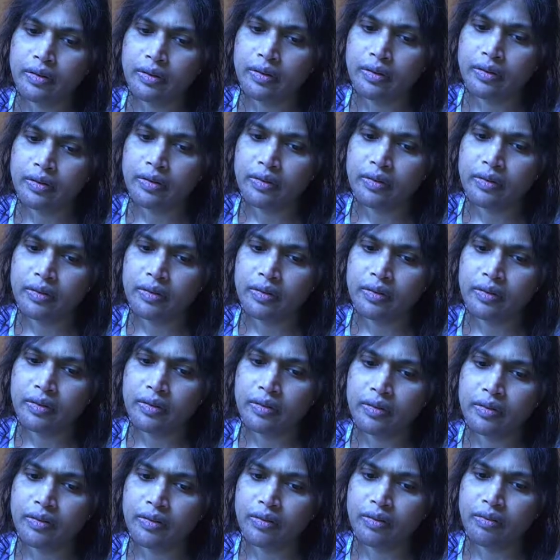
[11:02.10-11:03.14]
just, you know,
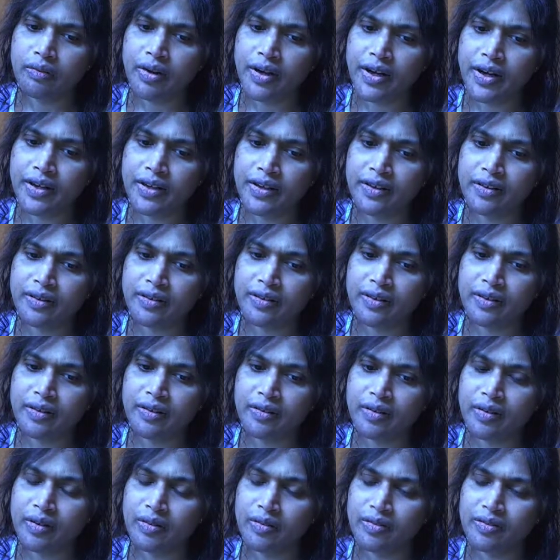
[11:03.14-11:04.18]
the riding, you
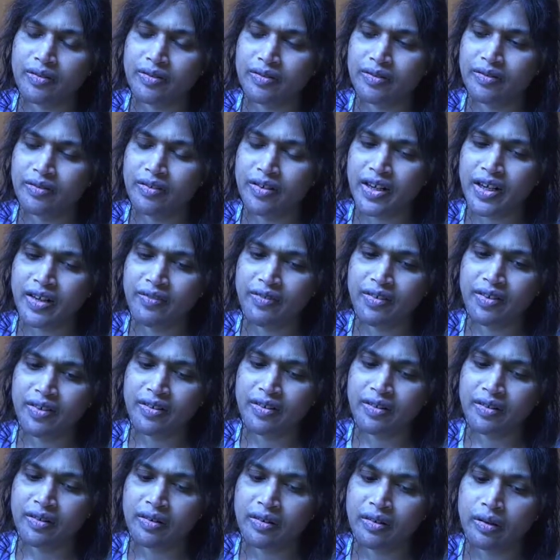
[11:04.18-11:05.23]
know, driving
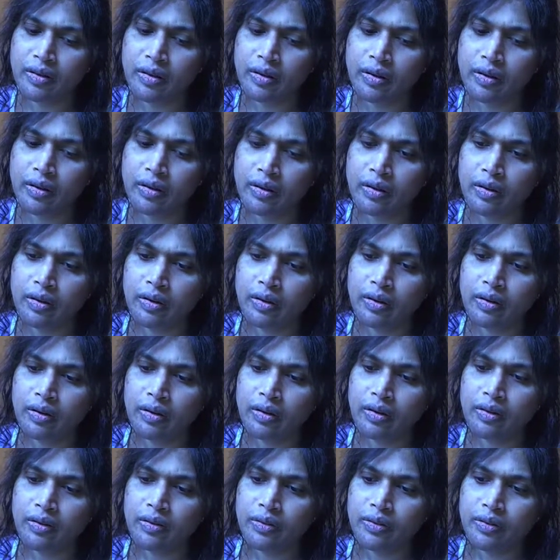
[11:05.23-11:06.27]

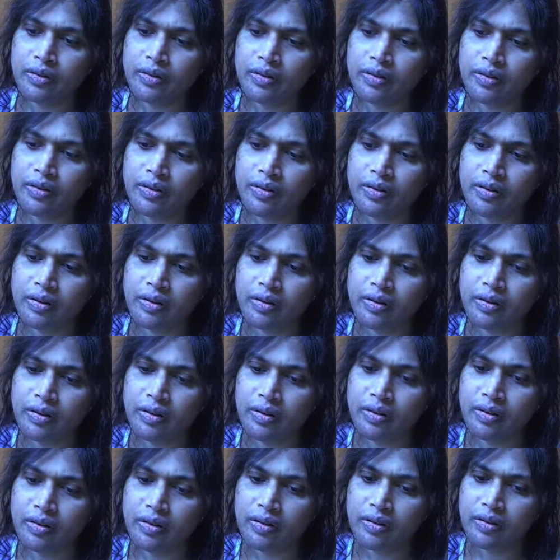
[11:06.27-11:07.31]
through the
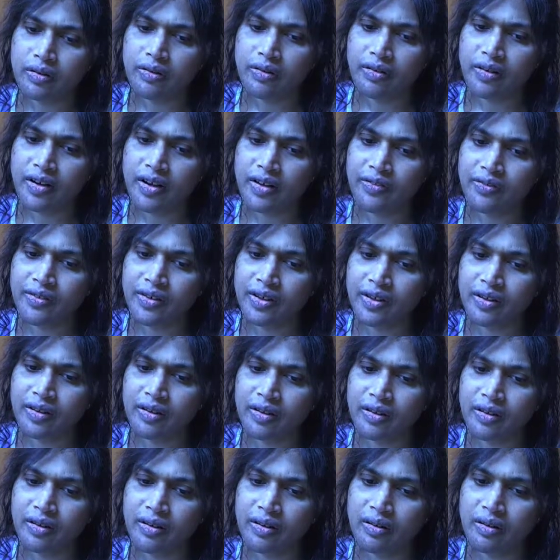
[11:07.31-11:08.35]
traffic
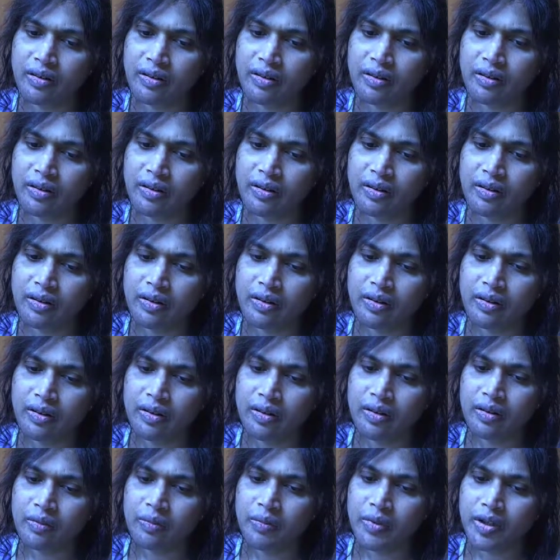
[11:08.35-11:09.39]
and
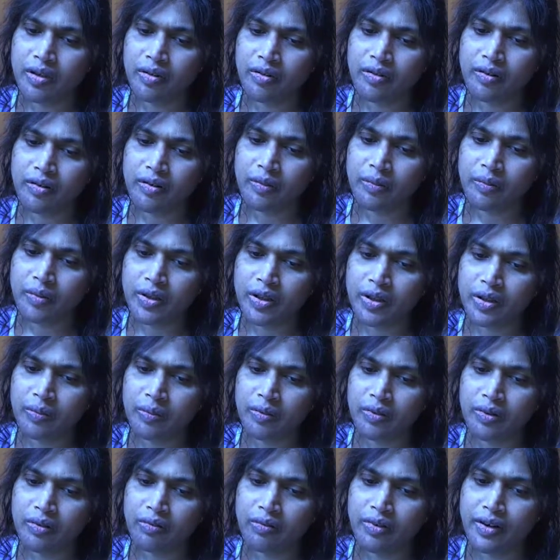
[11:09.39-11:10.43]
being around
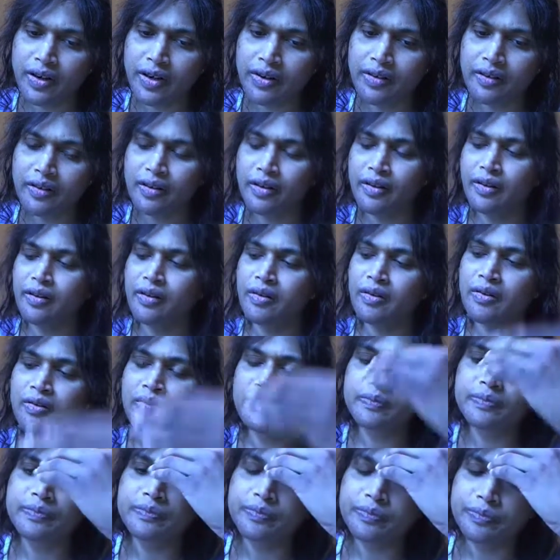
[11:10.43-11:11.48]
people right now.
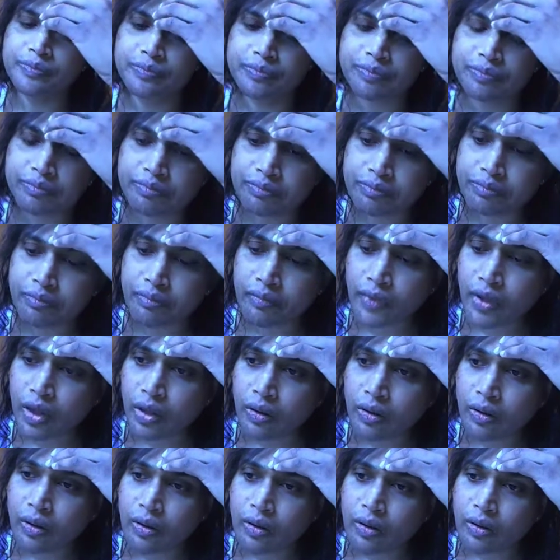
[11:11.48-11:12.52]
I
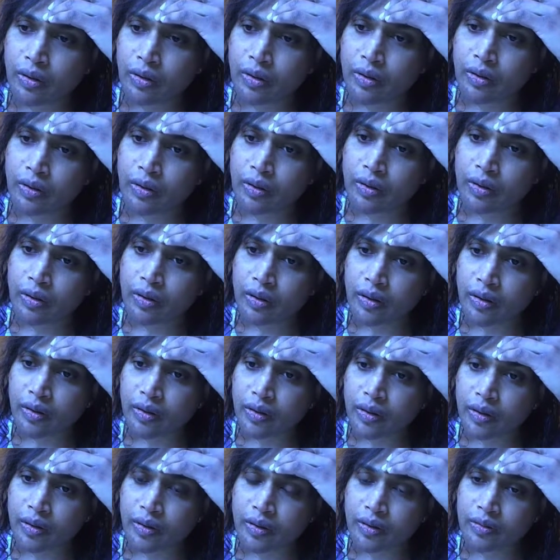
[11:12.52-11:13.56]

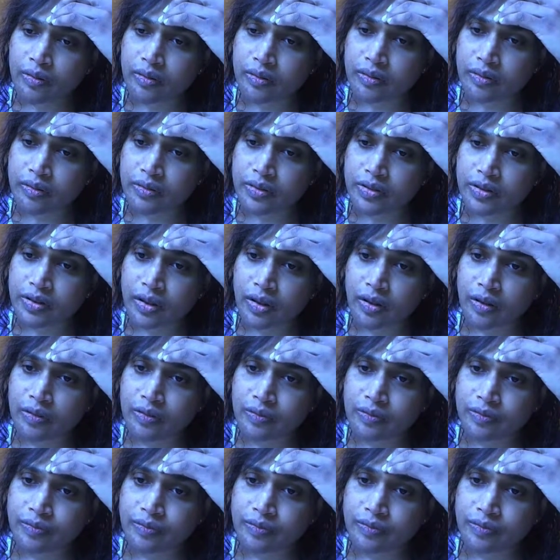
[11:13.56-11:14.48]
don't know. So